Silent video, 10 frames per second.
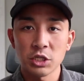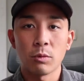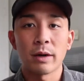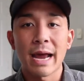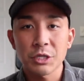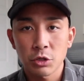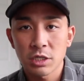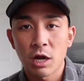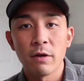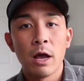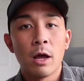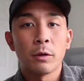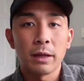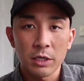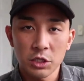So you wanna ask yourself,
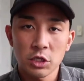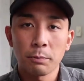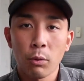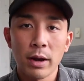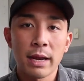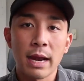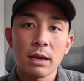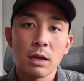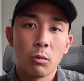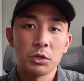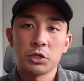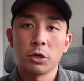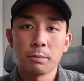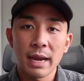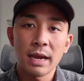okay, this is their point A, which is
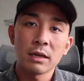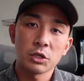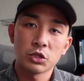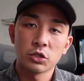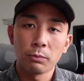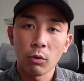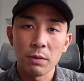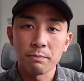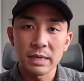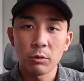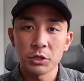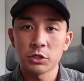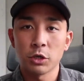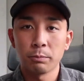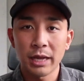their pain, this is their point B, which
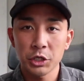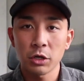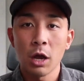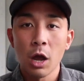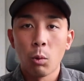is their pleasure.